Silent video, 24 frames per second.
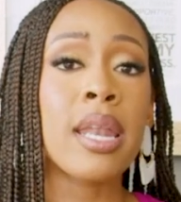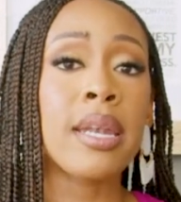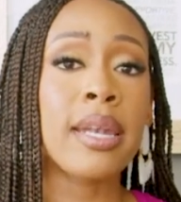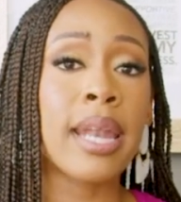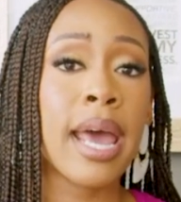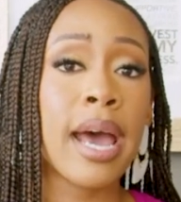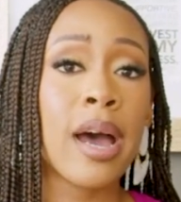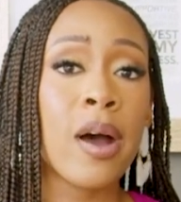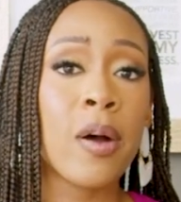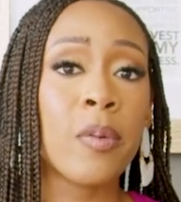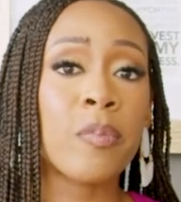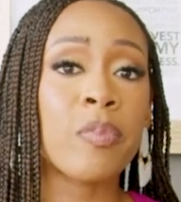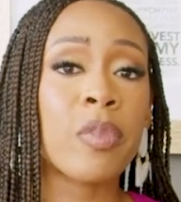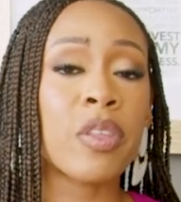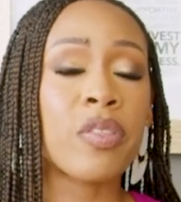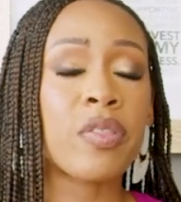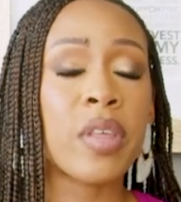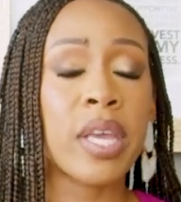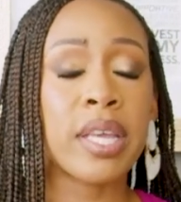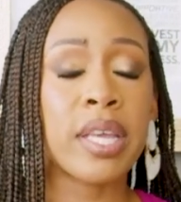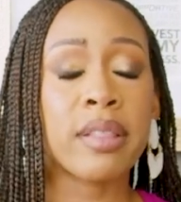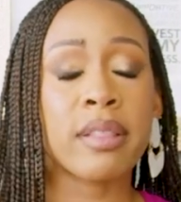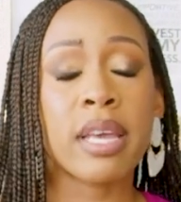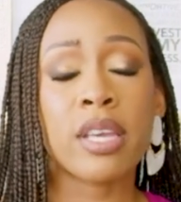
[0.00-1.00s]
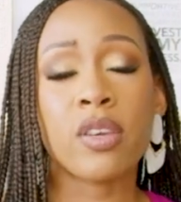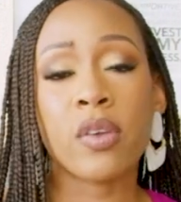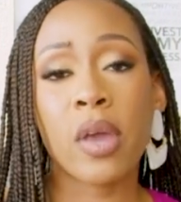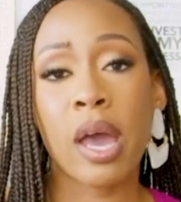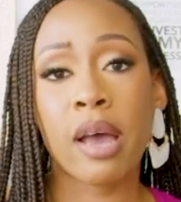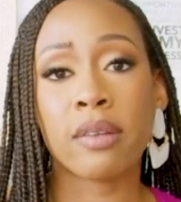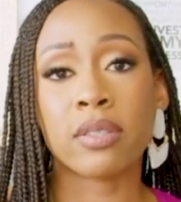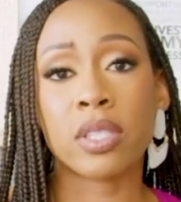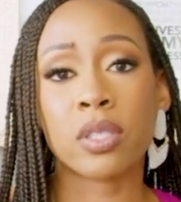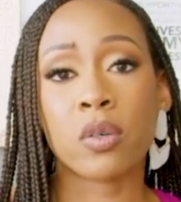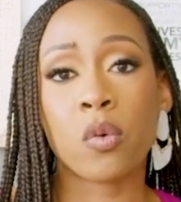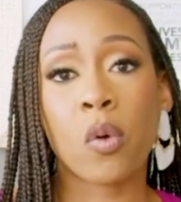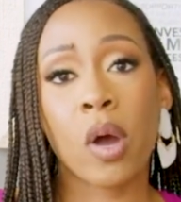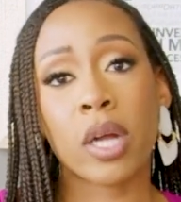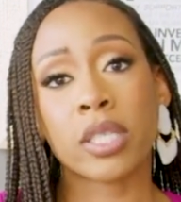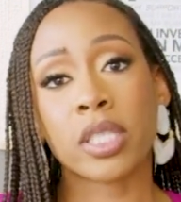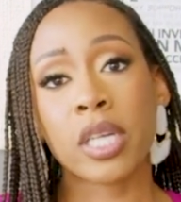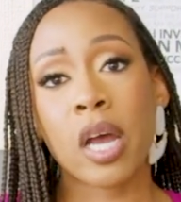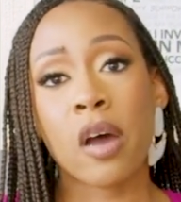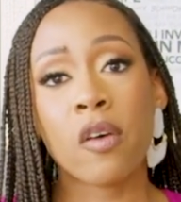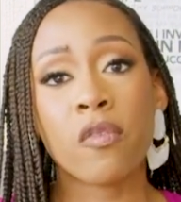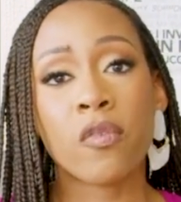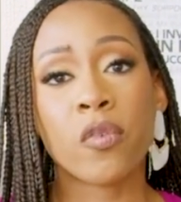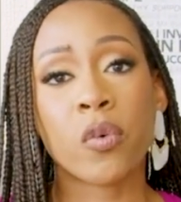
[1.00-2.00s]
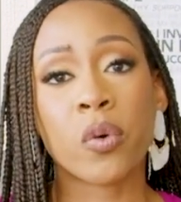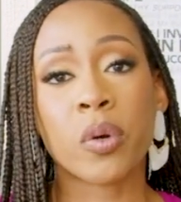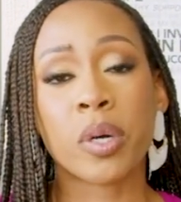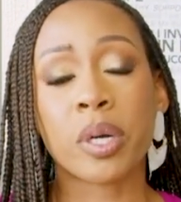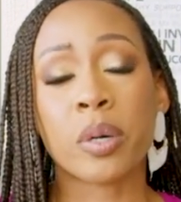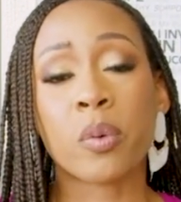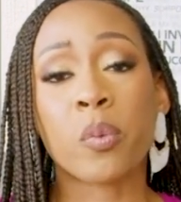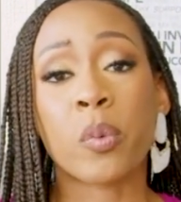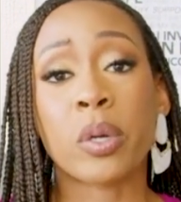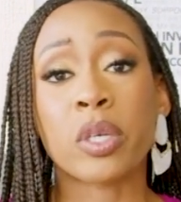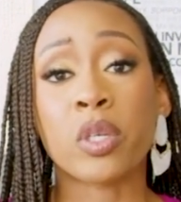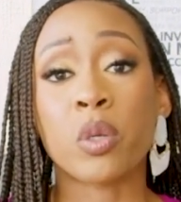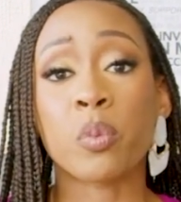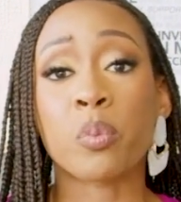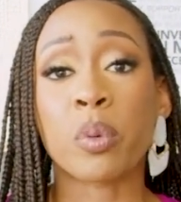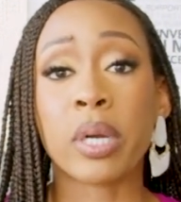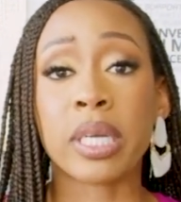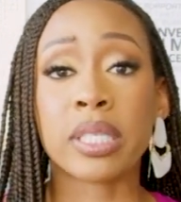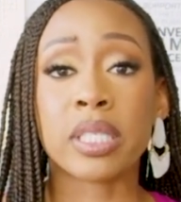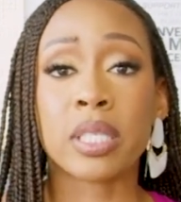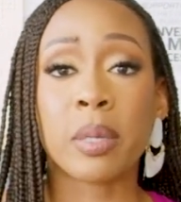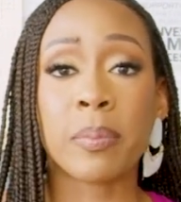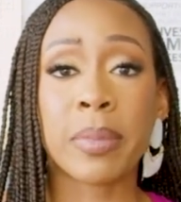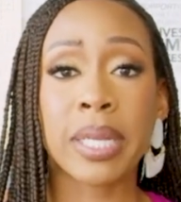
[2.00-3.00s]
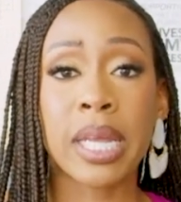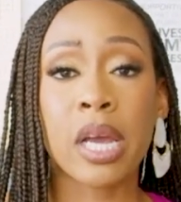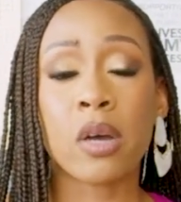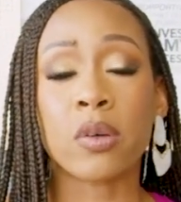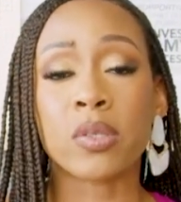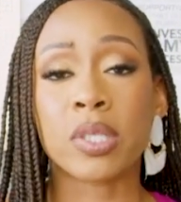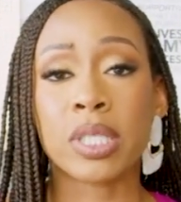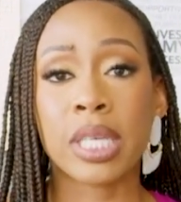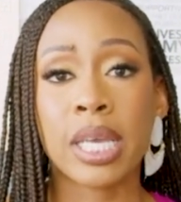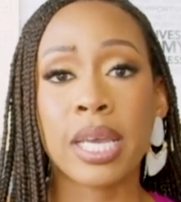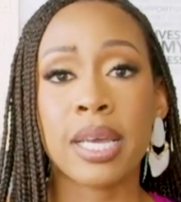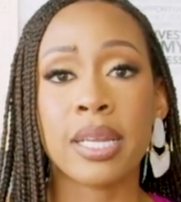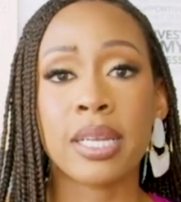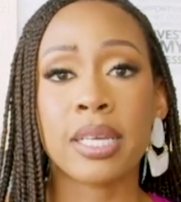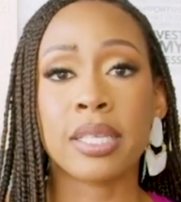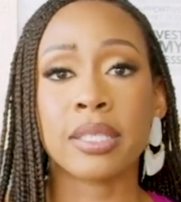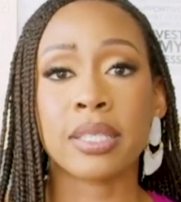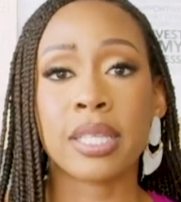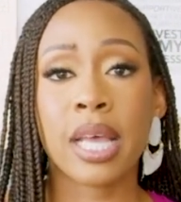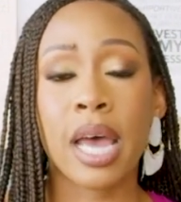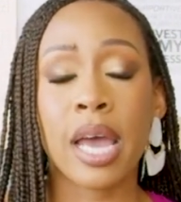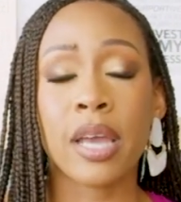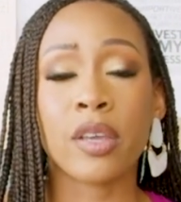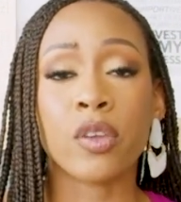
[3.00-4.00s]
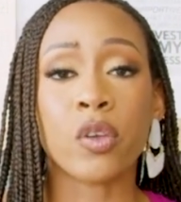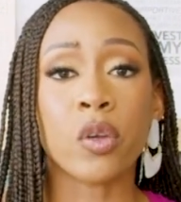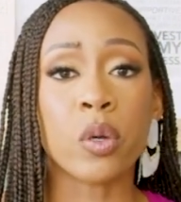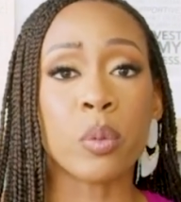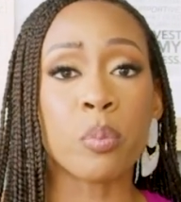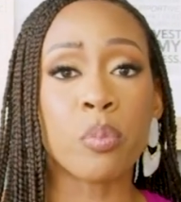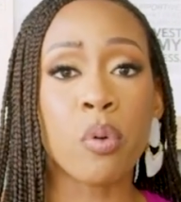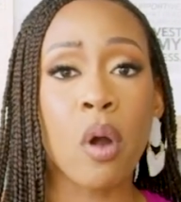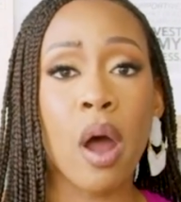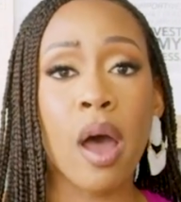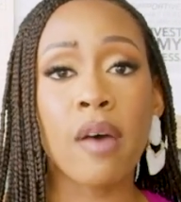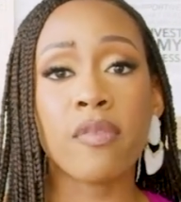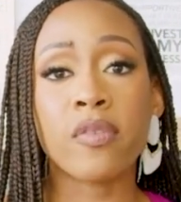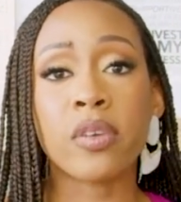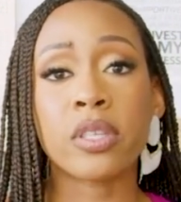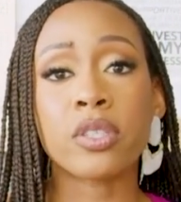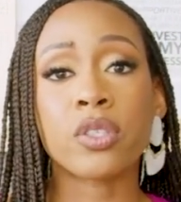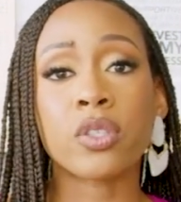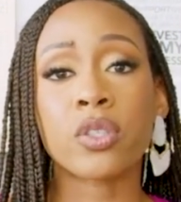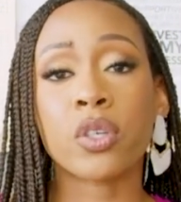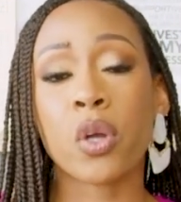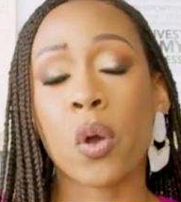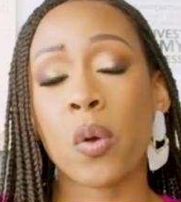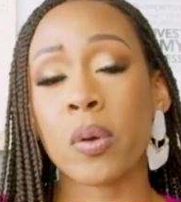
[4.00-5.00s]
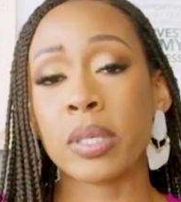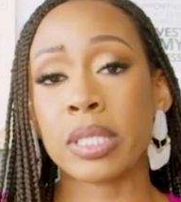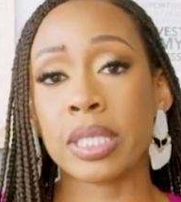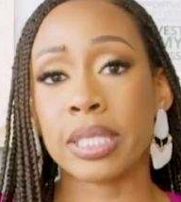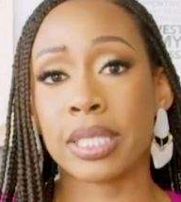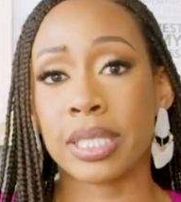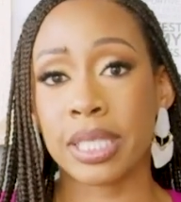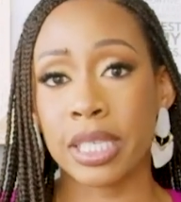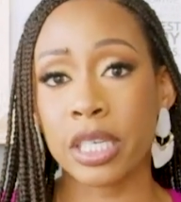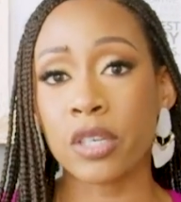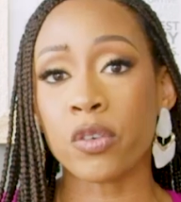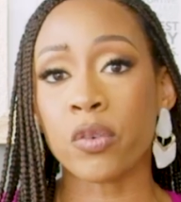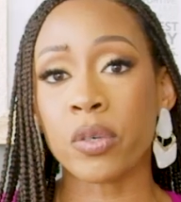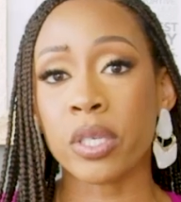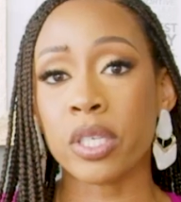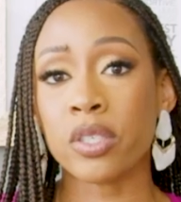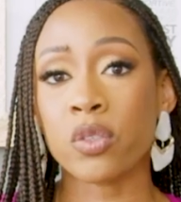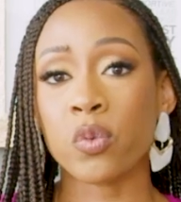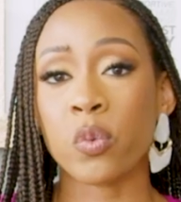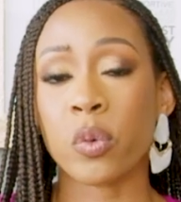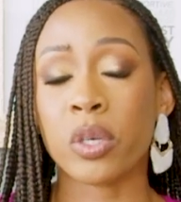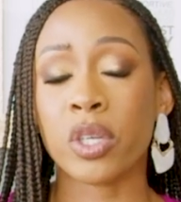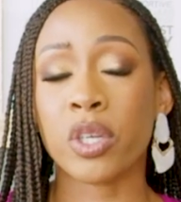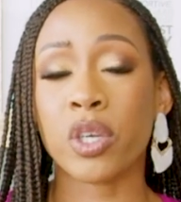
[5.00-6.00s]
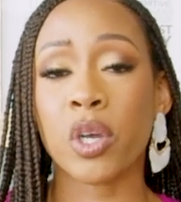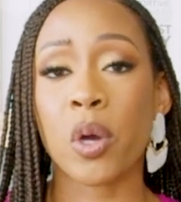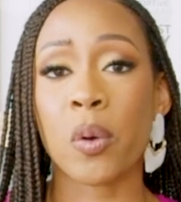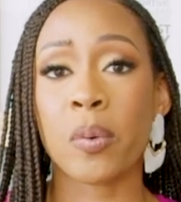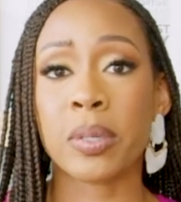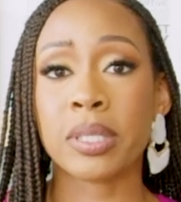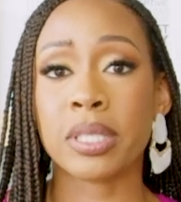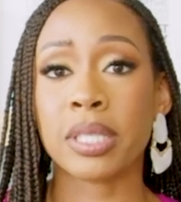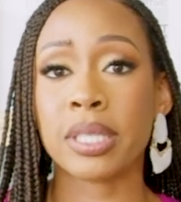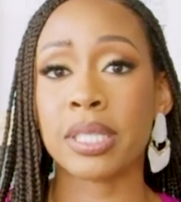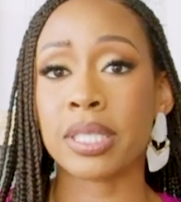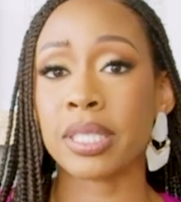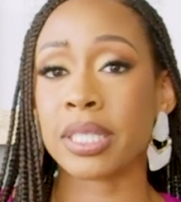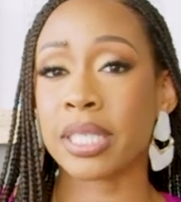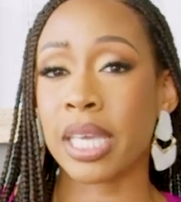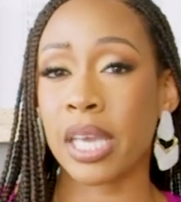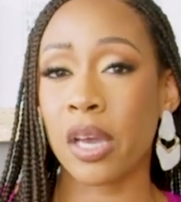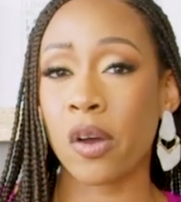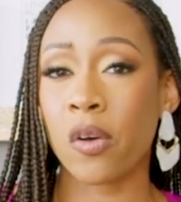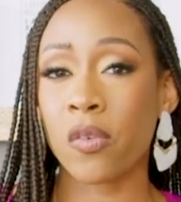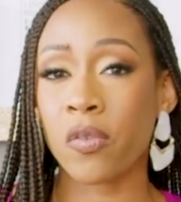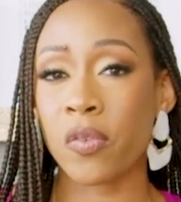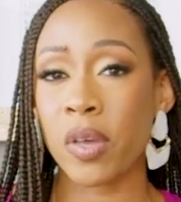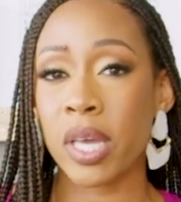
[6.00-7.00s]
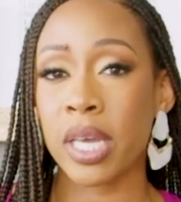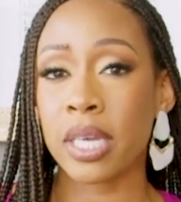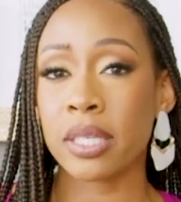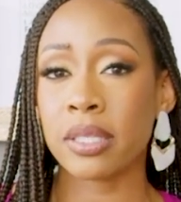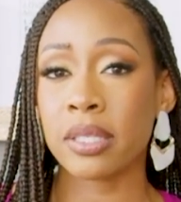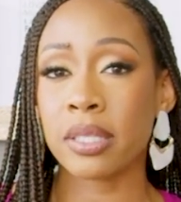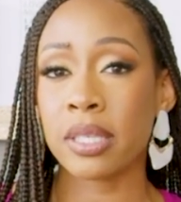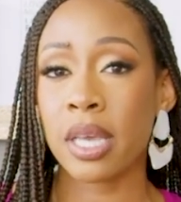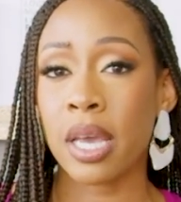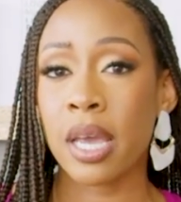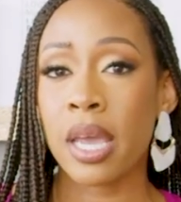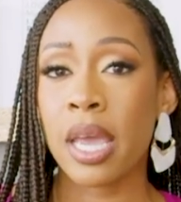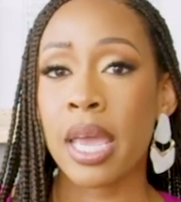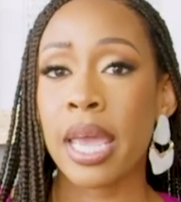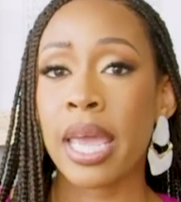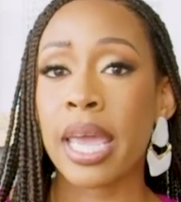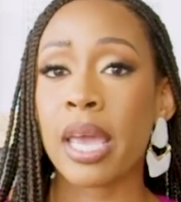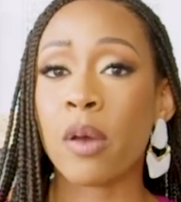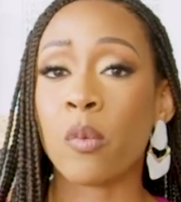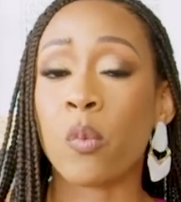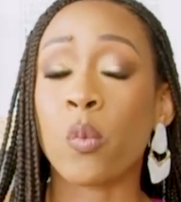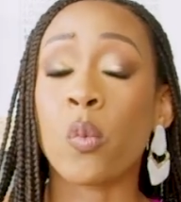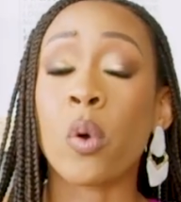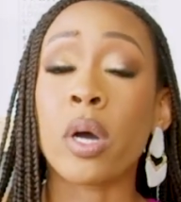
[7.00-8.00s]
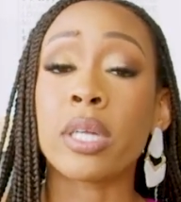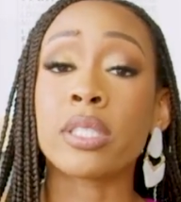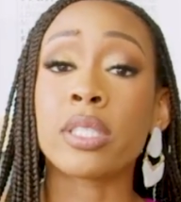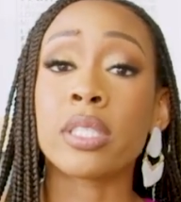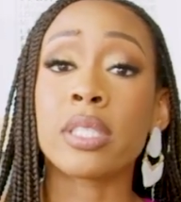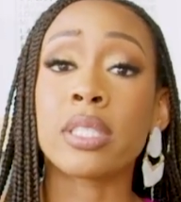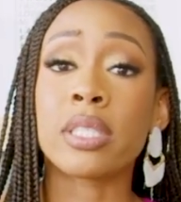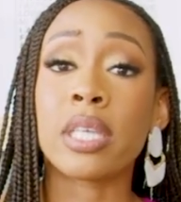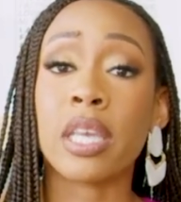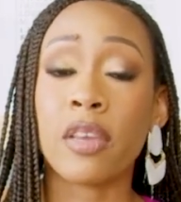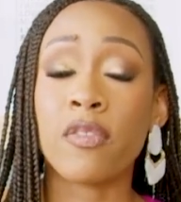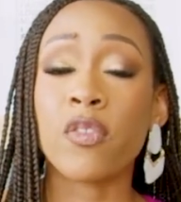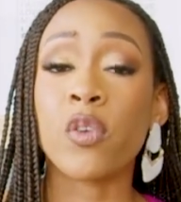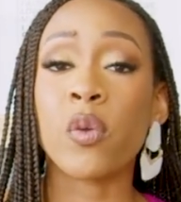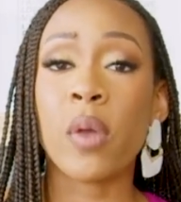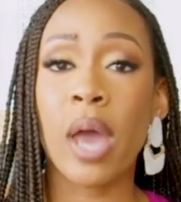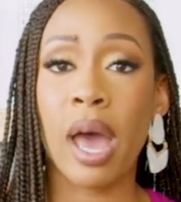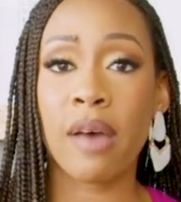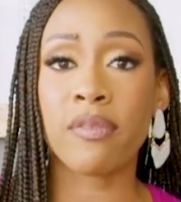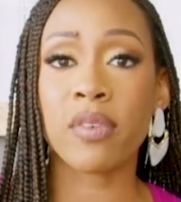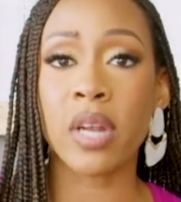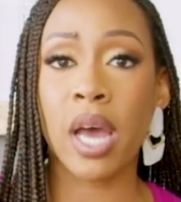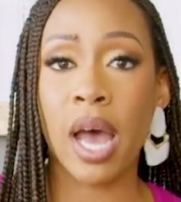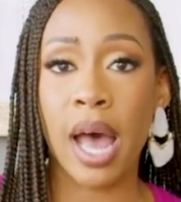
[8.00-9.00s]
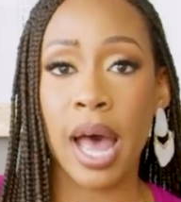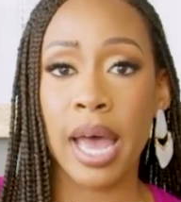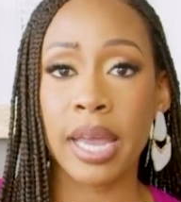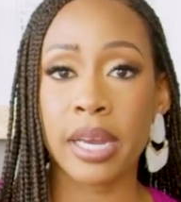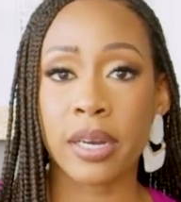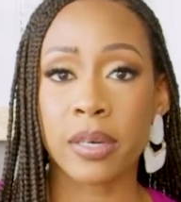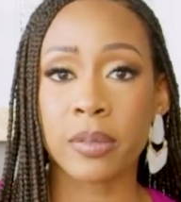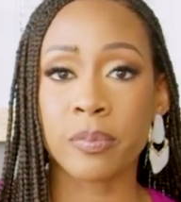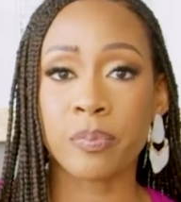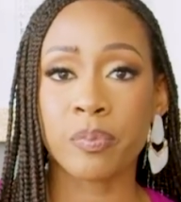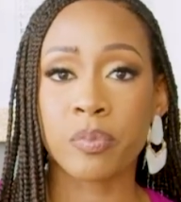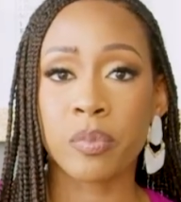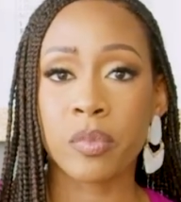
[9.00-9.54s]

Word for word: Now, the thing that you have to watch out for when you bring somebody else in is that your profits are going to decrease when you go into the scale phase once if you have to hire